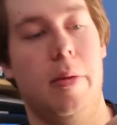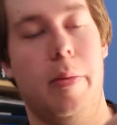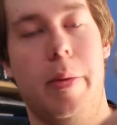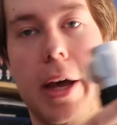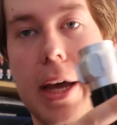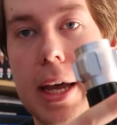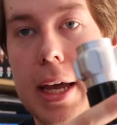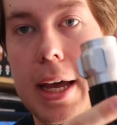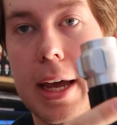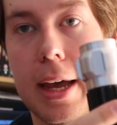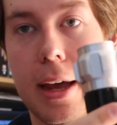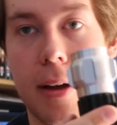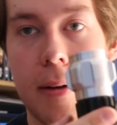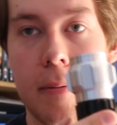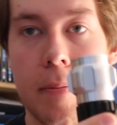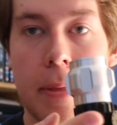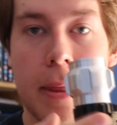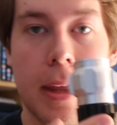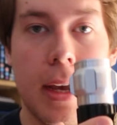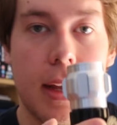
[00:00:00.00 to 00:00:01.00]
bit here,
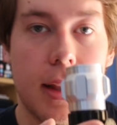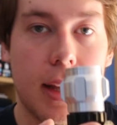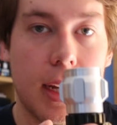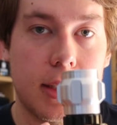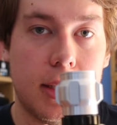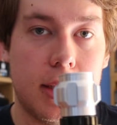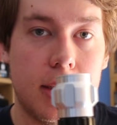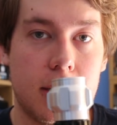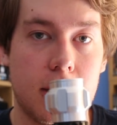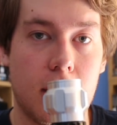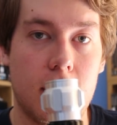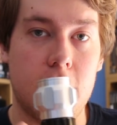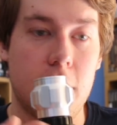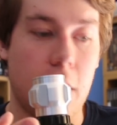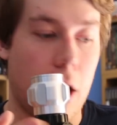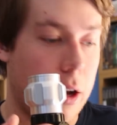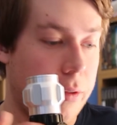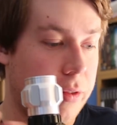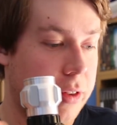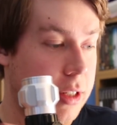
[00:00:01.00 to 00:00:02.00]
that's designed
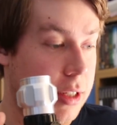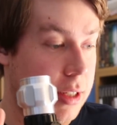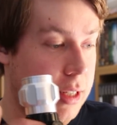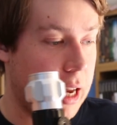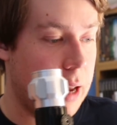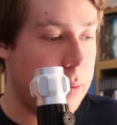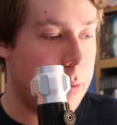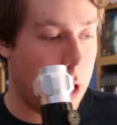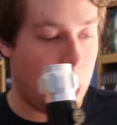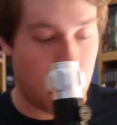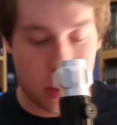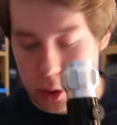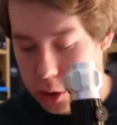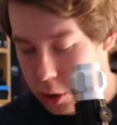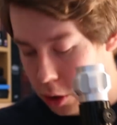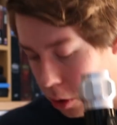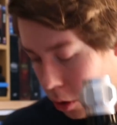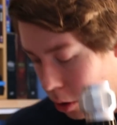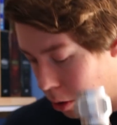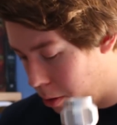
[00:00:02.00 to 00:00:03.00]
to have the saber on
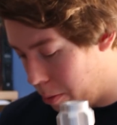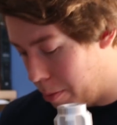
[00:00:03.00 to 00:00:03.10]
your